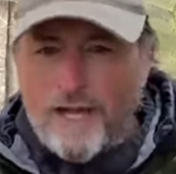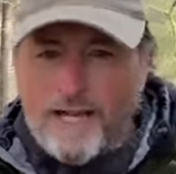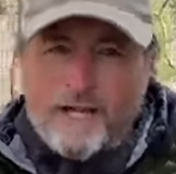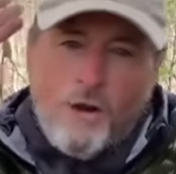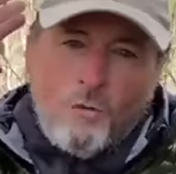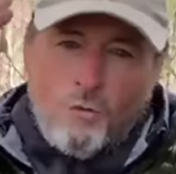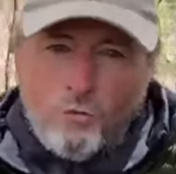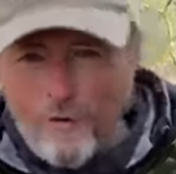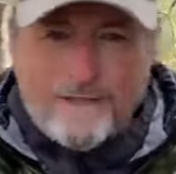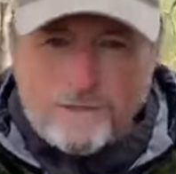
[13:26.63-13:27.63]
Like,
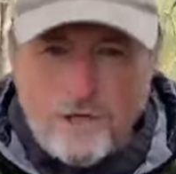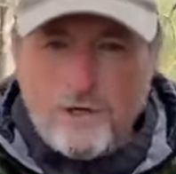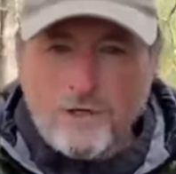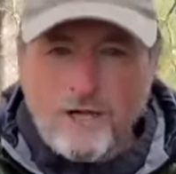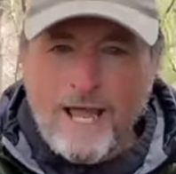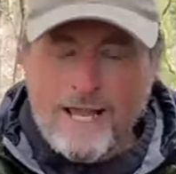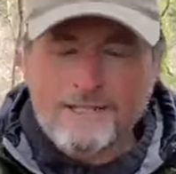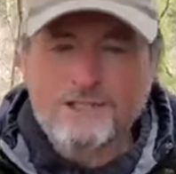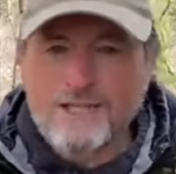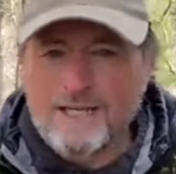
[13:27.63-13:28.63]
right turn,
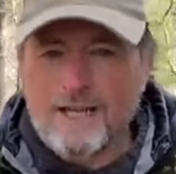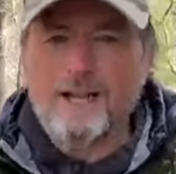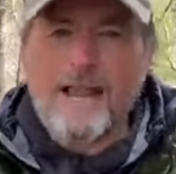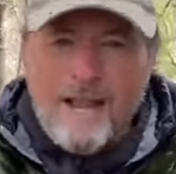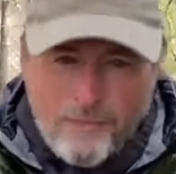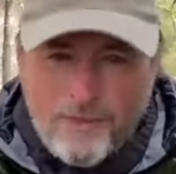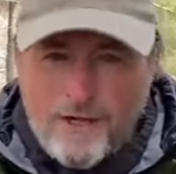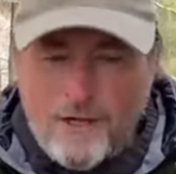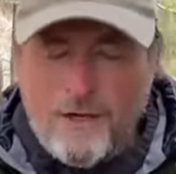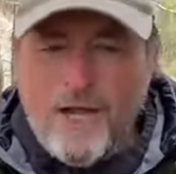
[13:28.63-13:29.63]
Clyde, stick it on out
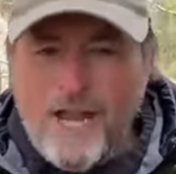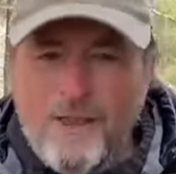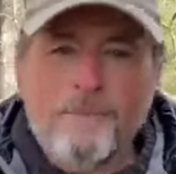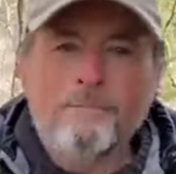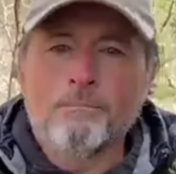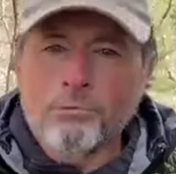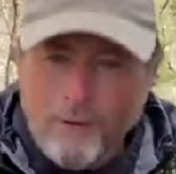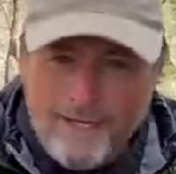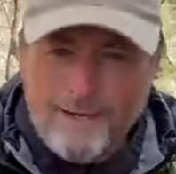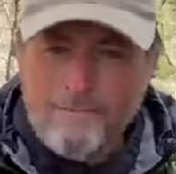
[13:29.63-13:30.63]
there, and then
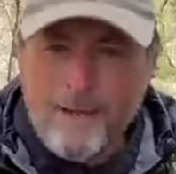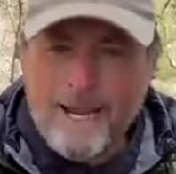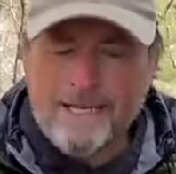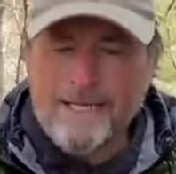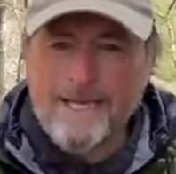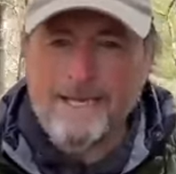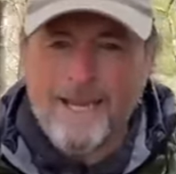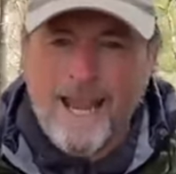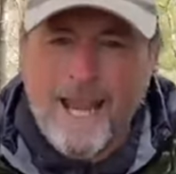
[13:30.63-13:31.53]
bring it back in.